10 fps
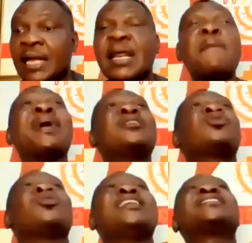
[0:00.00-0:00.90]
The
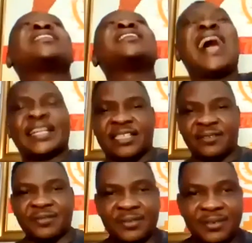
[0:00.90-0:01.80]
mantle is still
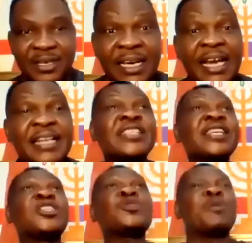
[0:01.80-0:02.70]
active, it is
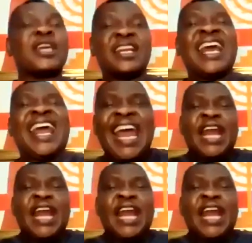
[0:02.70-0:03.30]
still speaking.